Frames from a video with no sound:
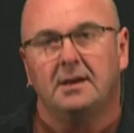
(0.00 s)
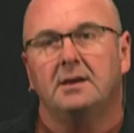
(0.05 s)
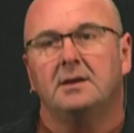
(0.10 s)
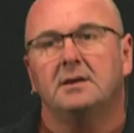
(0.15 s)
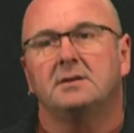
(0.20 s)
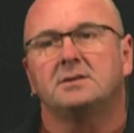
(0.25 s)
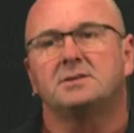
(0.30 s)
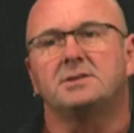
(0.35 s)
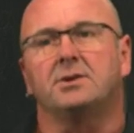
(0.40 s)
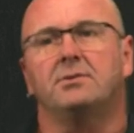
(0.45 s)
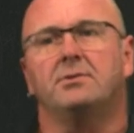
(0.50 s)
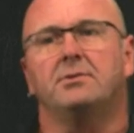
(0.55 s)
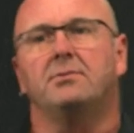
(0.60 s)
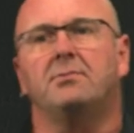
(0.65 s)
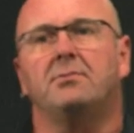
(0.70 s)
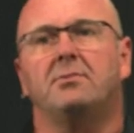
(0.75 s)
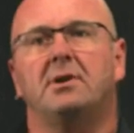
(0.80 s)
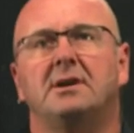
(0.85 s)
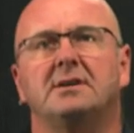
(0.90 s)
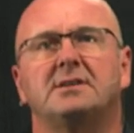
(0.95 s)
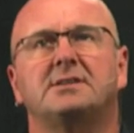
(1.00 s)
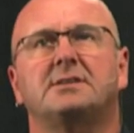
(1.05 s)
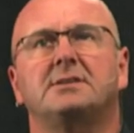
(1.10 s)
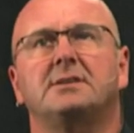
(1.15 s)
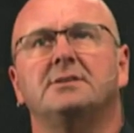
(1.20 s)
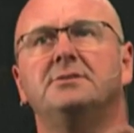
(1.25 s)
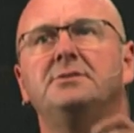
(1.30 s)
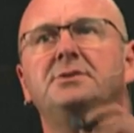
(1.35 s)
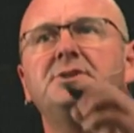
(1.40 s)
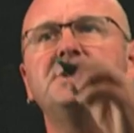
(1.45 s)
So a
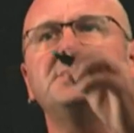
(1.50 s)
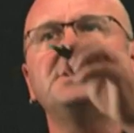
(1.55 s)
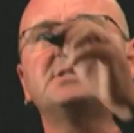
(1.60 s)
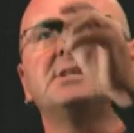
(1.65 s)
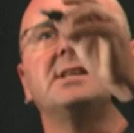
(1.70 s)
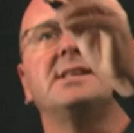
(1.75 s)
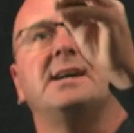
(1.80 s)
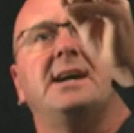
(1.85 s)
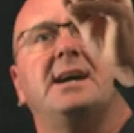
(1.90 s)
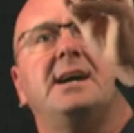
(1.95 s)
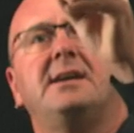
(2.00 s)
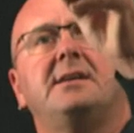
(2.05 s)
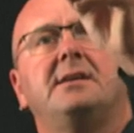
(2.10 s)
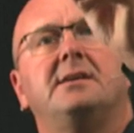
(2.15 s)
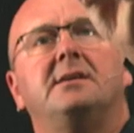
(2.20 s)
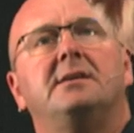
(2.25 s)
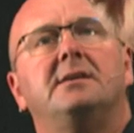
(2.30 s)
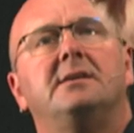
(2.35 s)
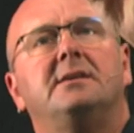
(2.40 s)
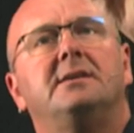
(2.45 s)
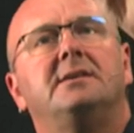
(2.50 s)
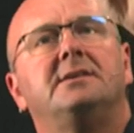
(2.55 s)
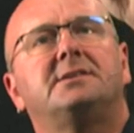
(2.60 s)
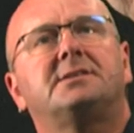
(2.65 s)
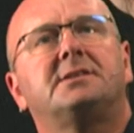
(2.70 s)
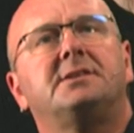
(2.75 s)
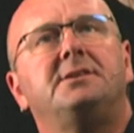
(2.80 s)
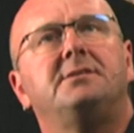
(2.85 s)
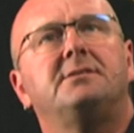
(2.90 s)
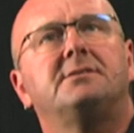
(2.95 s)
solution to that is
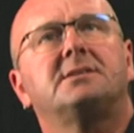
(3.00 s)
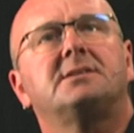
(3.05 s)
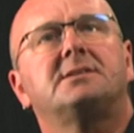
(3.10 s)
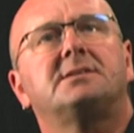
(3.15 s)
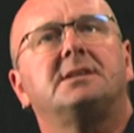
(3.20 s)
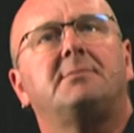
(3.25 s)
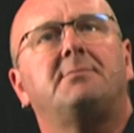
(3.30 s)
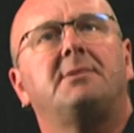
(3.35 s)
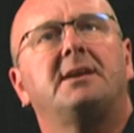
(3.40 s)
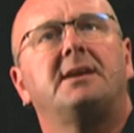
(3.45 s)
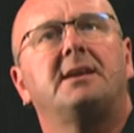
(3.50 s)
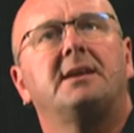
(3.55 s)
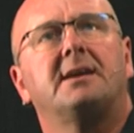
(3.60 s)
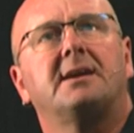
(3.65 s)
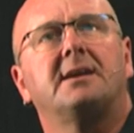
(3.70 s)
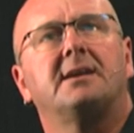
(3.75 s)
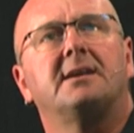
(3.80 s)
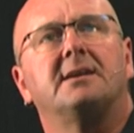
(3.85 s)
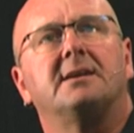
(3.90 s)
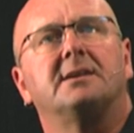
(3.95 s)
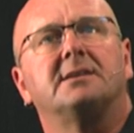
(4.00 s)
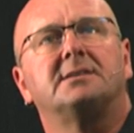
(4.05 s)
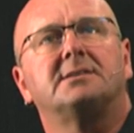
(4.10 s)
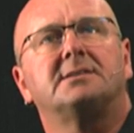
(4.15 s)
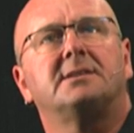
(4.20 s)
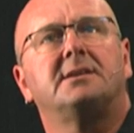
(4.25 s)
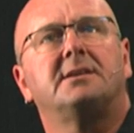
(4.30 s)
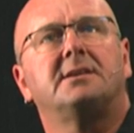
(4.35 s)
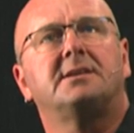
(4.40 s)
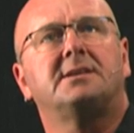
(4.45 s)
to use a doubly linked list.
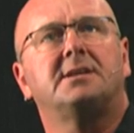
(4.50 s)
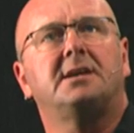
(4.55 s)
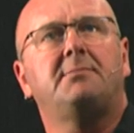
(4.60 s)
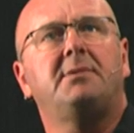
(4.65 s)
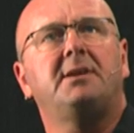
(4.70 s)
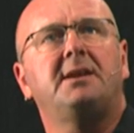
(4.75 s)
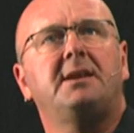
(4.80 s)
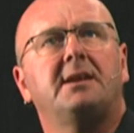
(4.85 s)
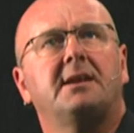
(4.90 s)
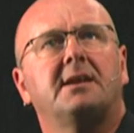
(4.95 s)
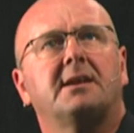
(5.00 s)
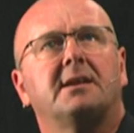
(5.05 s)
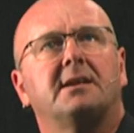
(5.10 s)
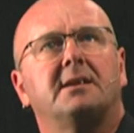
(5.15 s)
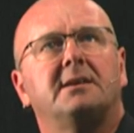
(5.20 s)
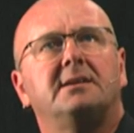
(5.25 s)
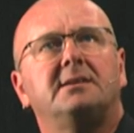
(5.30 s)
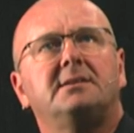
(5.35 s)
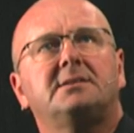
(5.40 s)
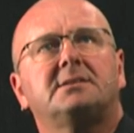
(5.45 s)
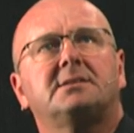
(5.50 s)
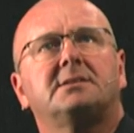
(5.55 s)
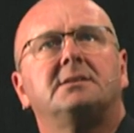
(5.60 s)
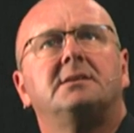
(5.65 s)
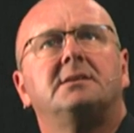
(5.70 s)
And a doubly linked list